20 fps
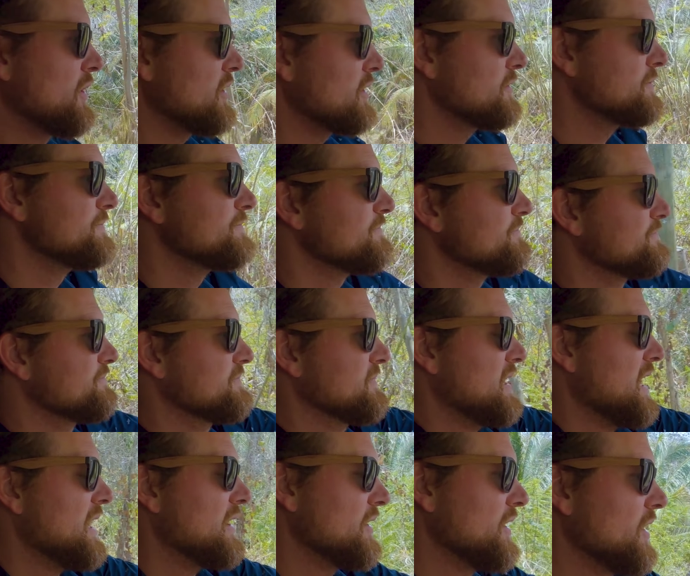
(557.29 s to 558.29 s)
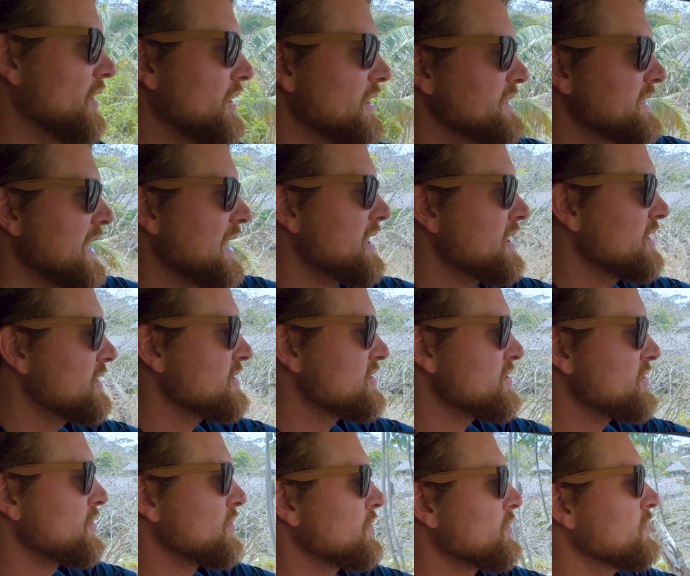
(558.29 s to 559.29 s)
I don't know, a day or
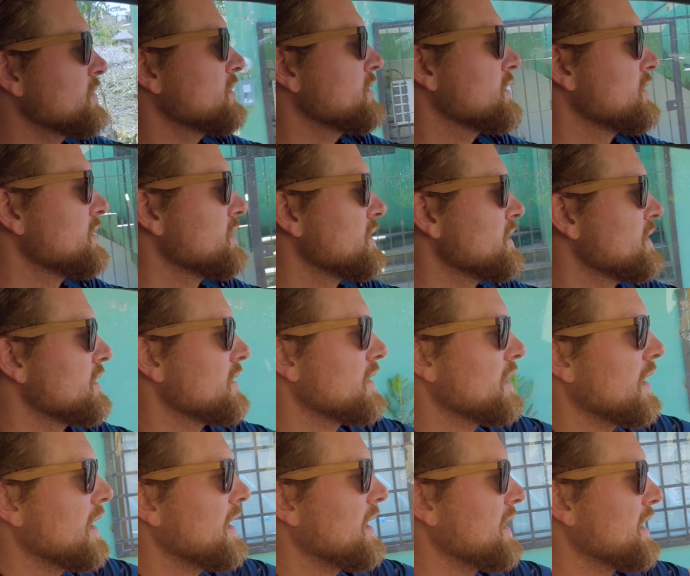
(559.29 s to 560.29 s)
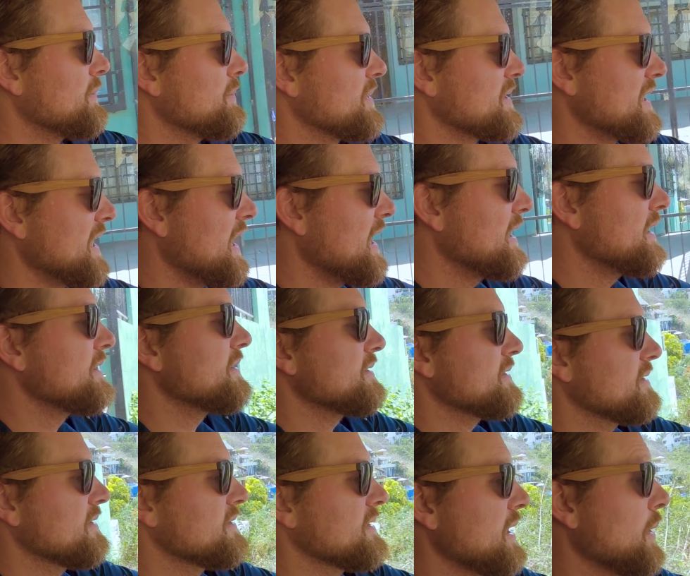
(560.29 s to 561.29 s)
two. And then
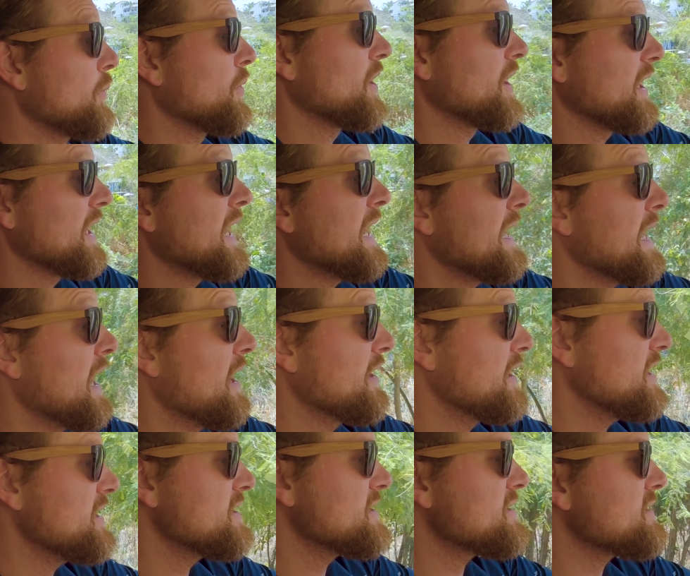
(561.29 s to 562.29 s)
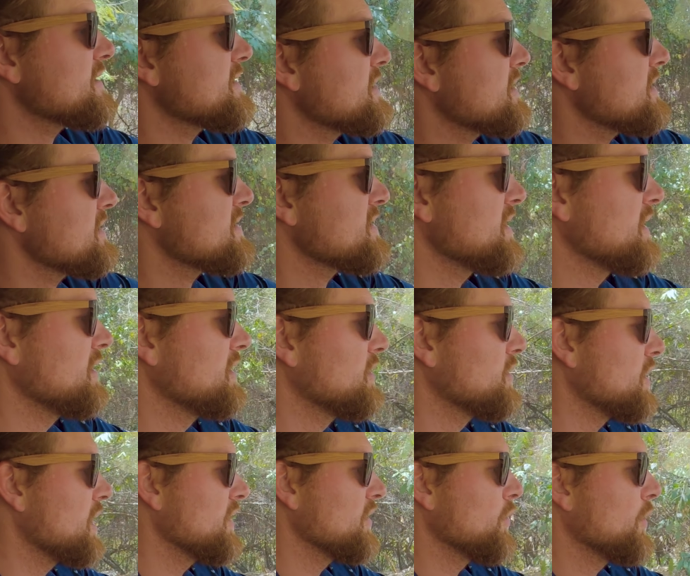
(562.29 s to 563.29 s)
we're going to head out east. So
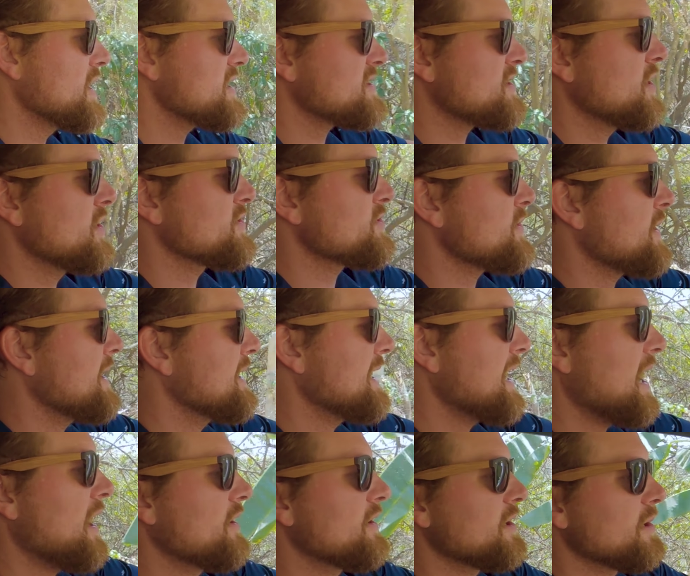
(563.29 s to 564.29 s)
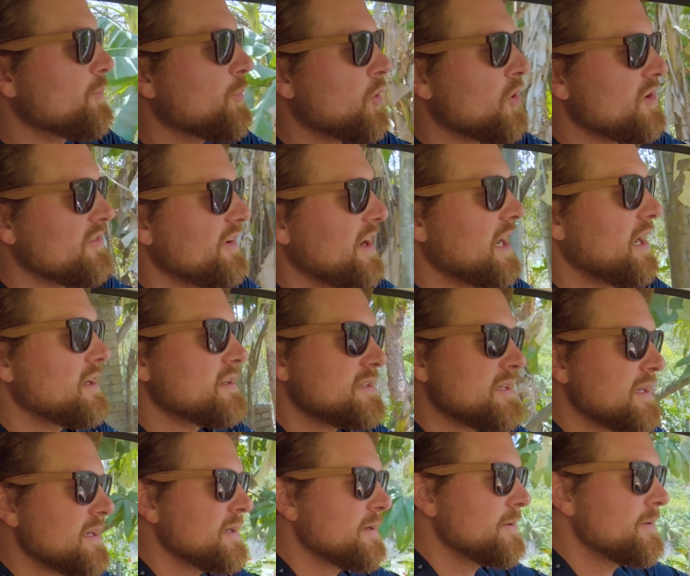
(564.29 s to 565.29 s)
we're on the west coast right now near Puerto
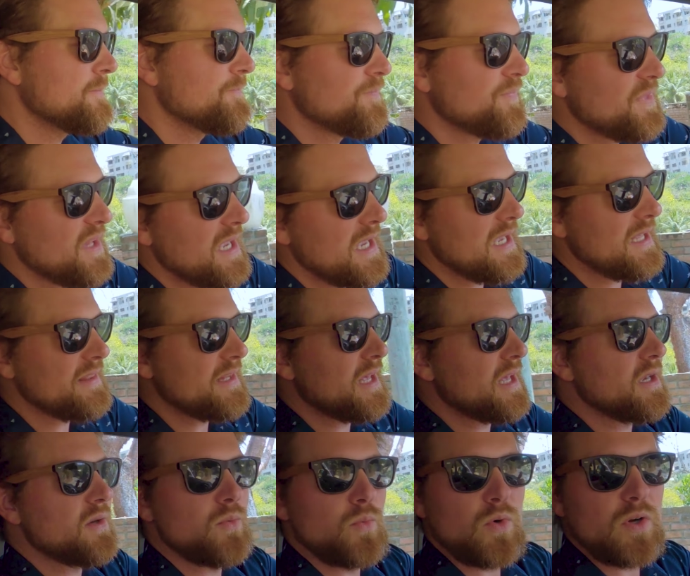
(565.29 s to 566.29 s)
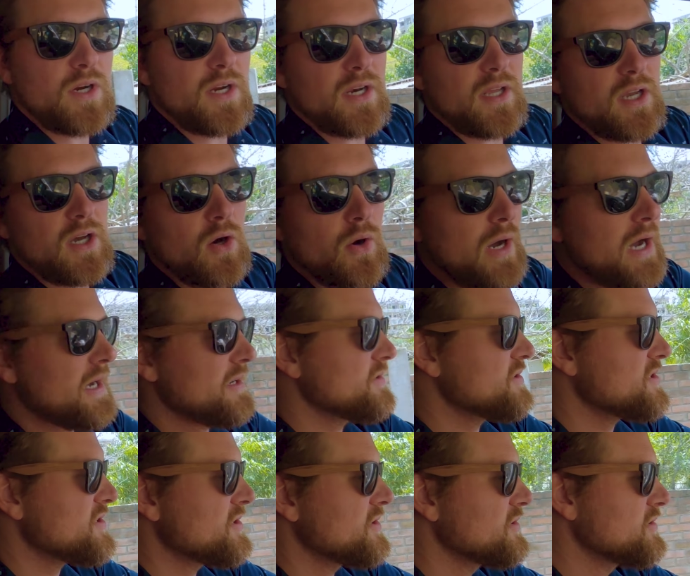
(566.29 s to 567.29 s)
Vallarta, and then we're going to go out
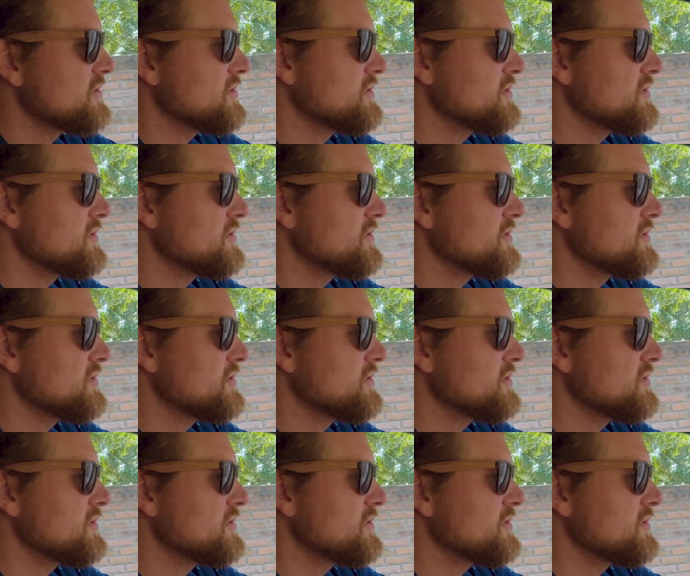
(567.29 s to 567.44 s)
to